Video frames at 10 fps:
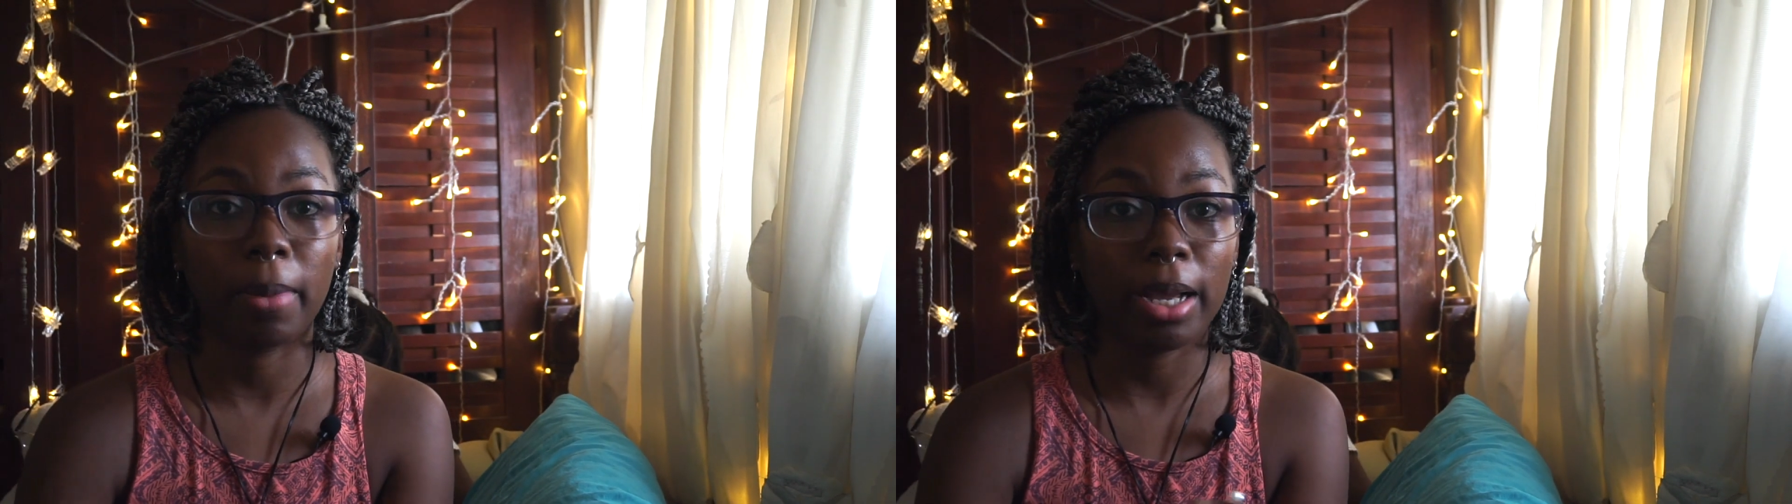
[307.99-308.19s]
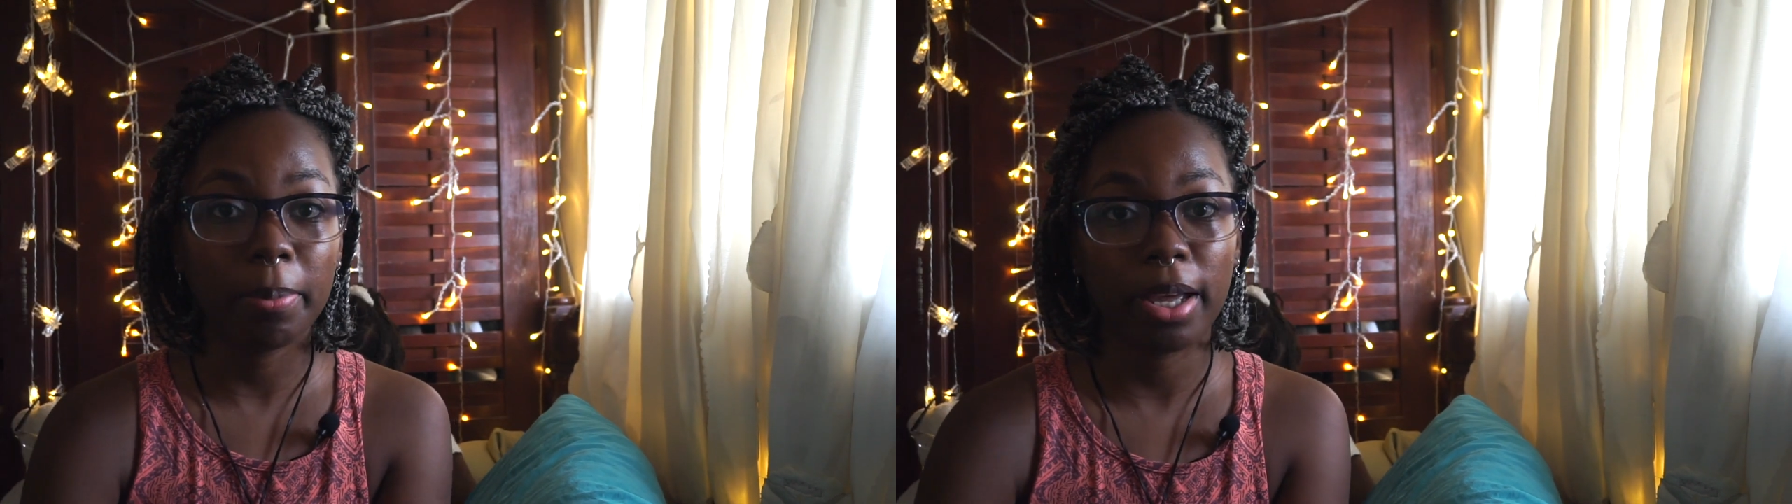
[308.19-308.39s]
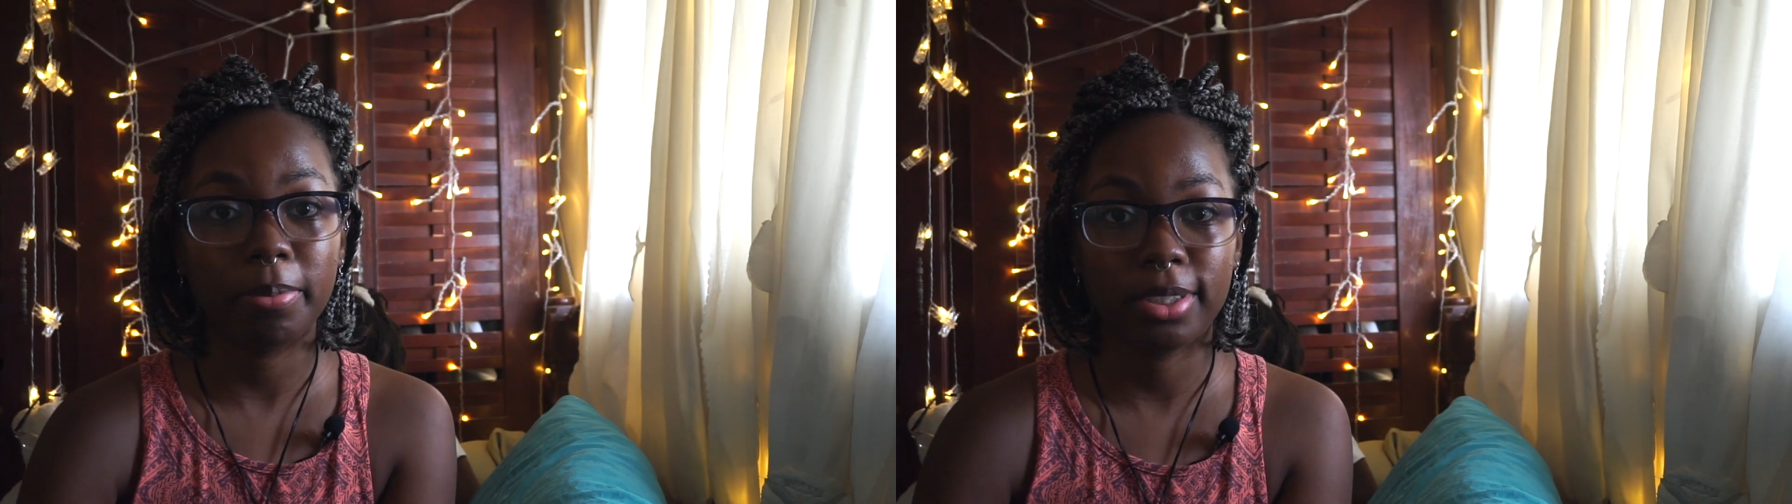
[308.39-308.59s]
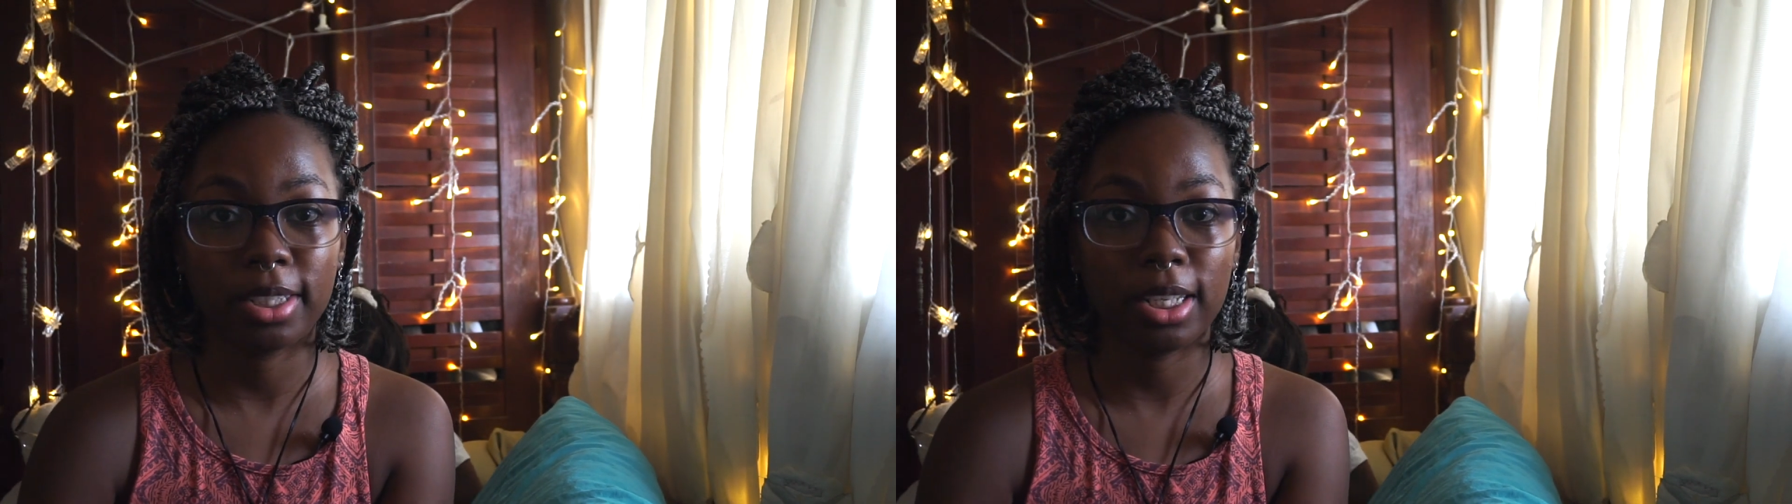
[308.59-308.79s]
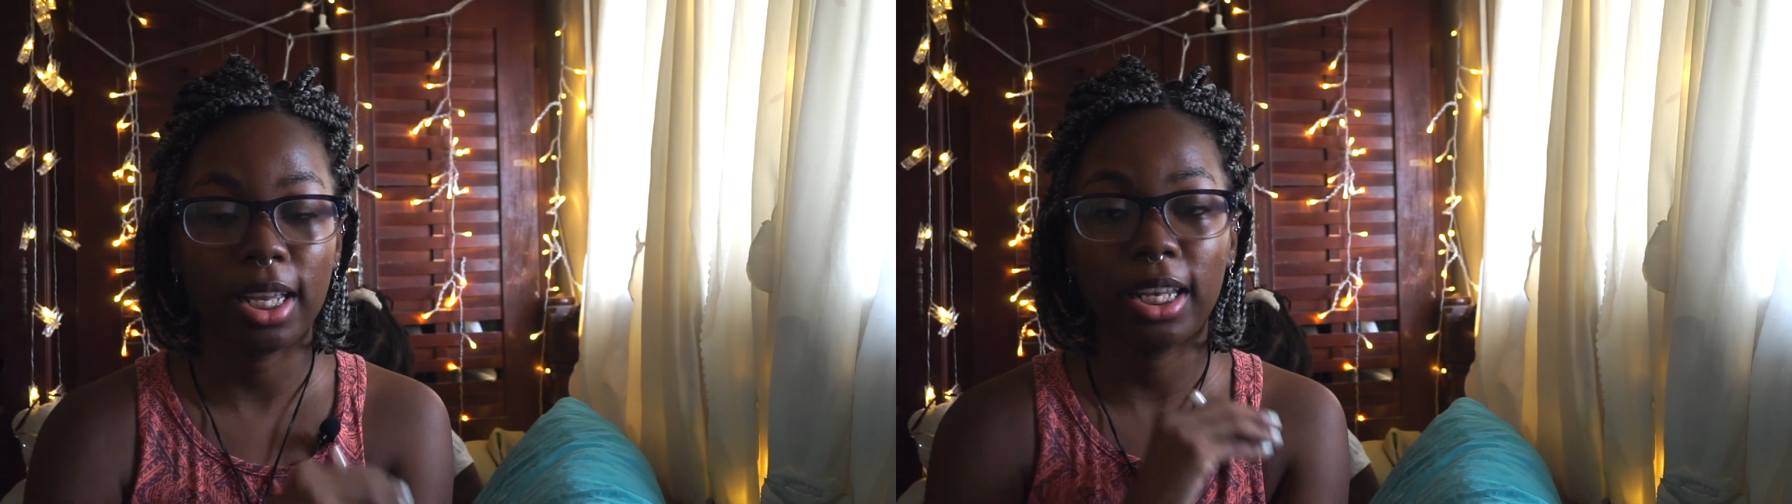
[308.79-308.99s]
by
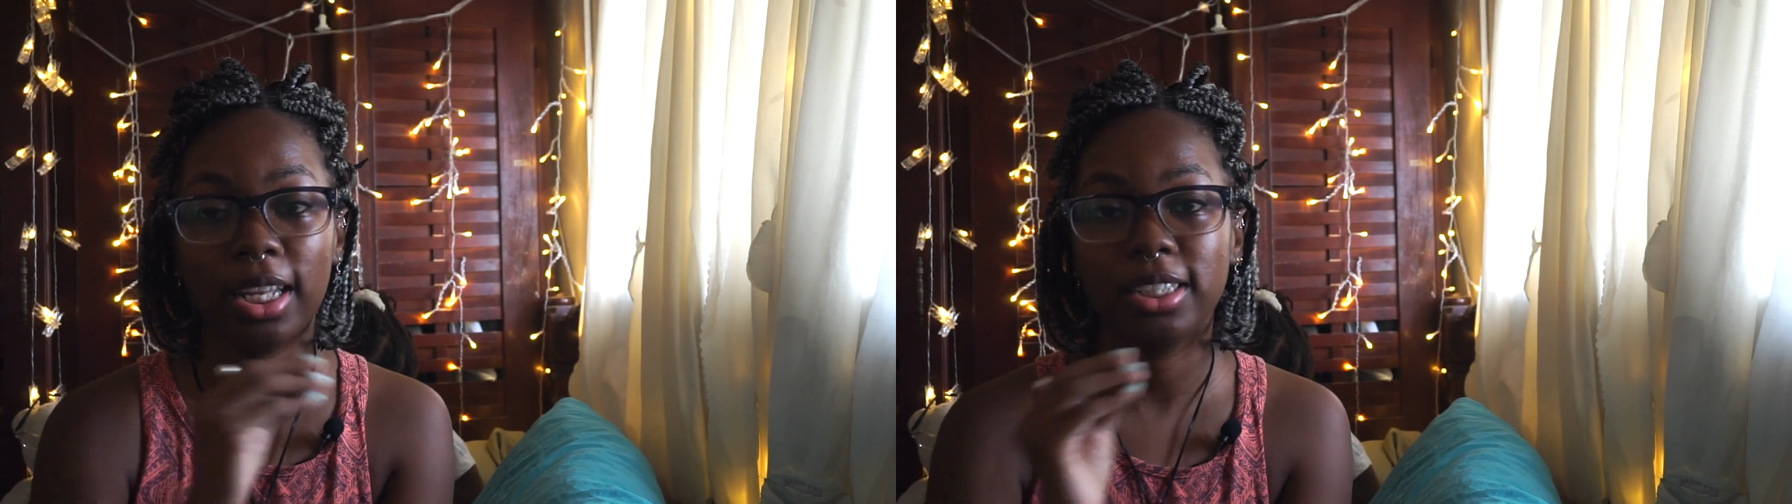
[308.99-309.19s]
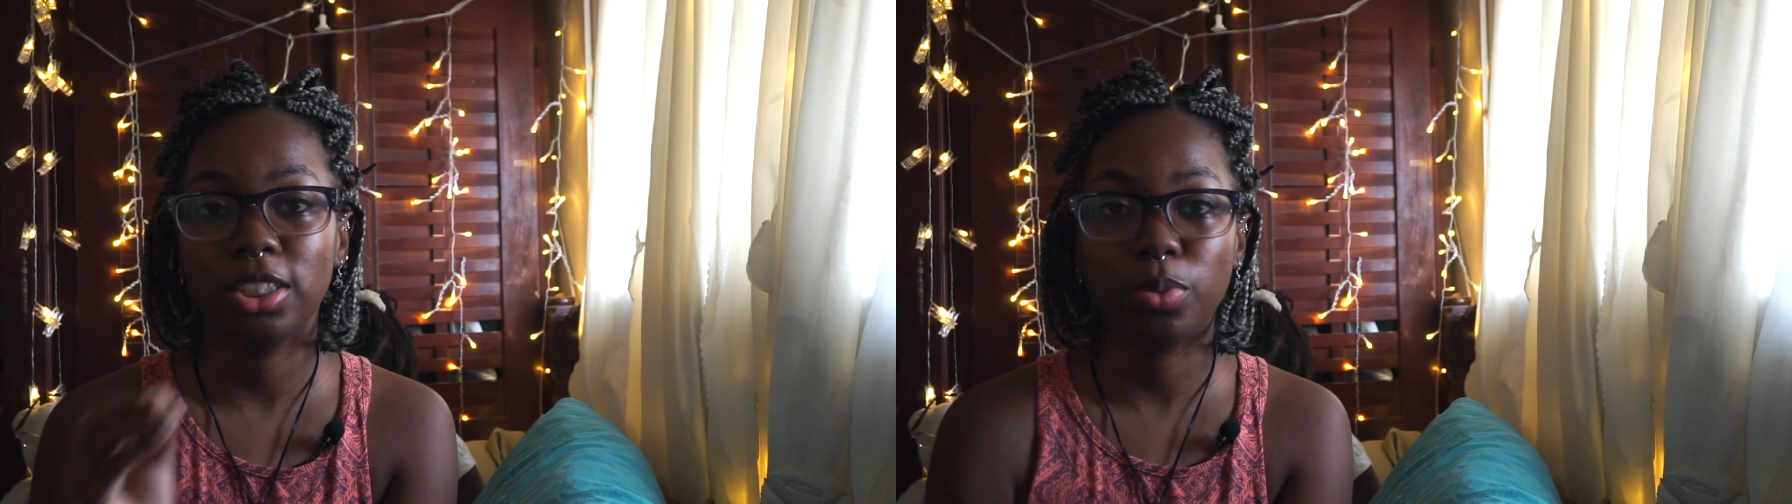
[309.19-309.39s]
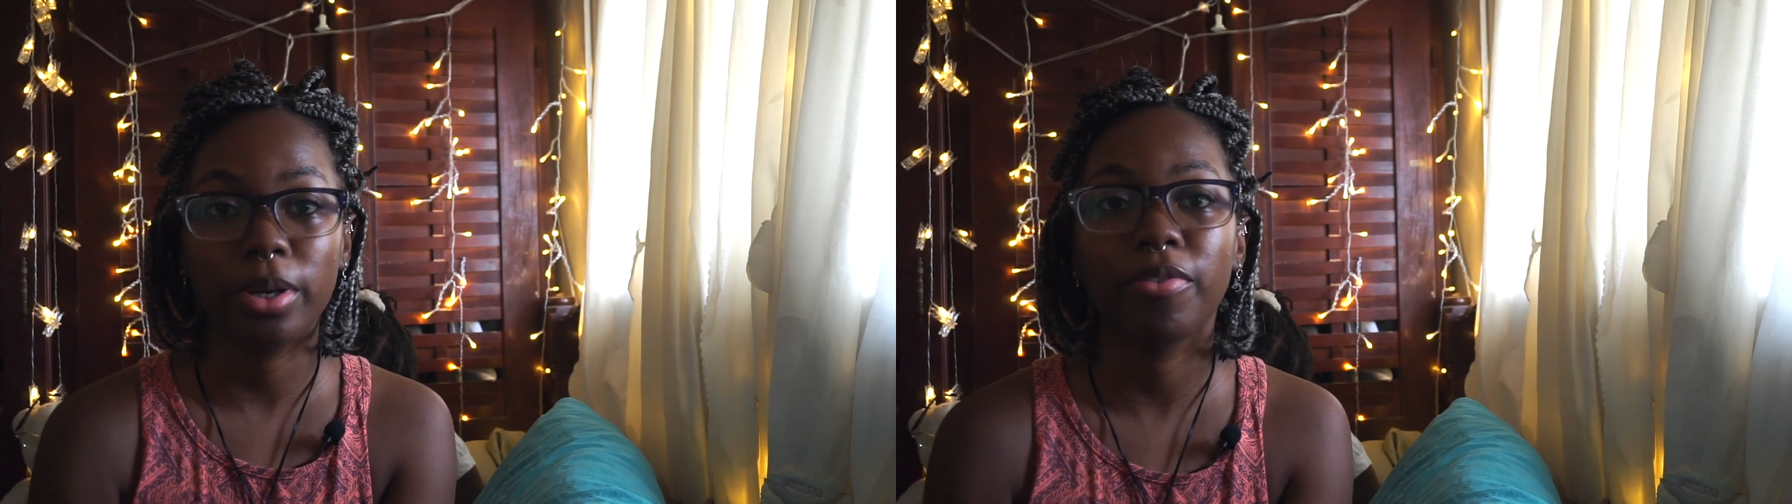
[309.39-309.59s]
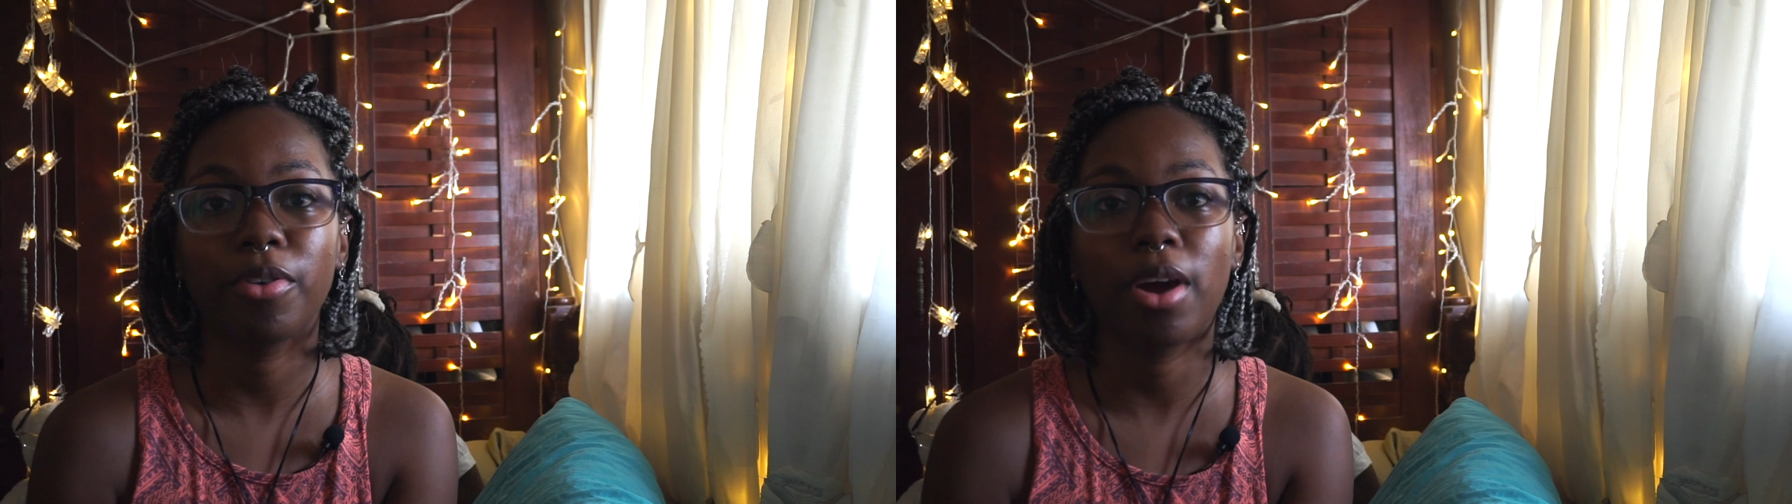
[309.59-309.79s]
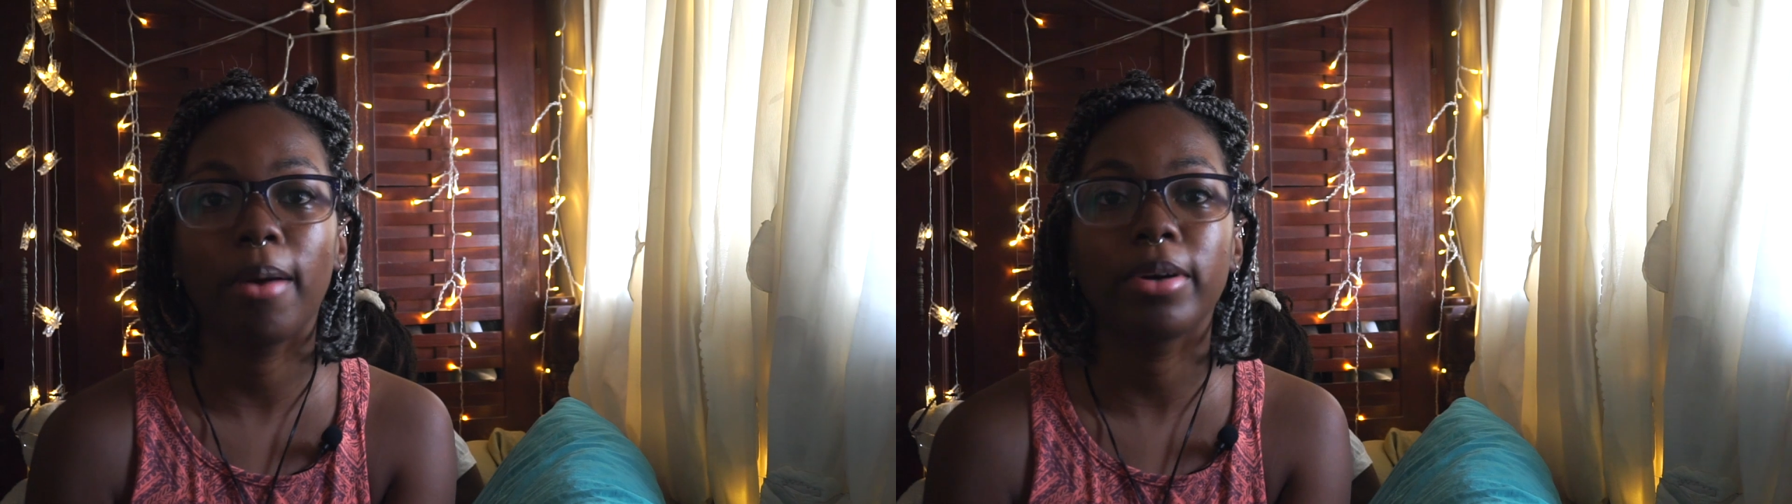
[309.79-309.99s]
Pepsi in less than
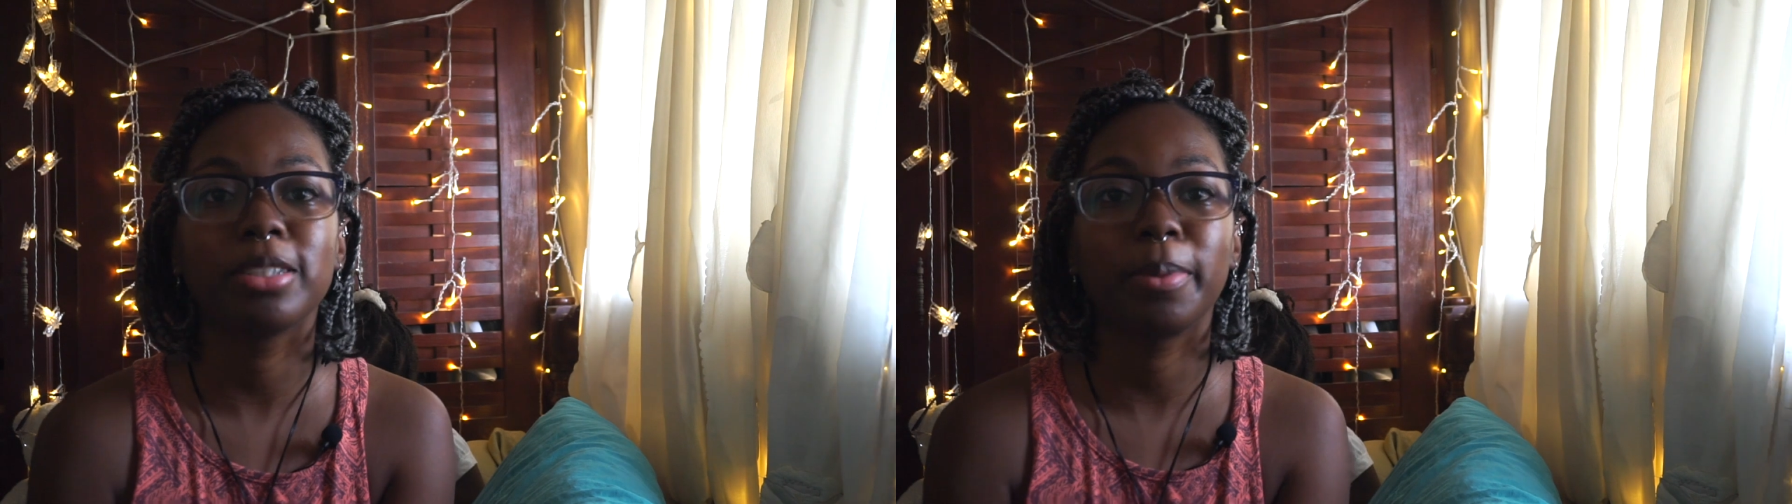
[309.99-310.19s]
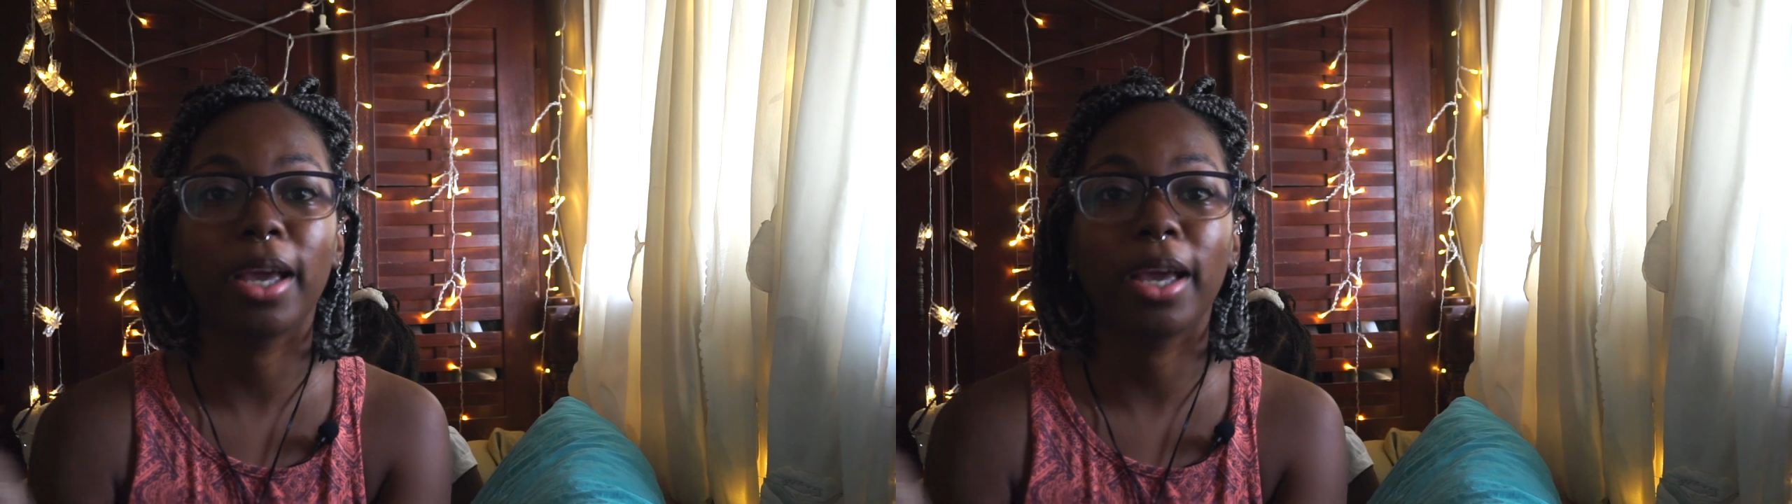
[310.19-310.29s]
24 hours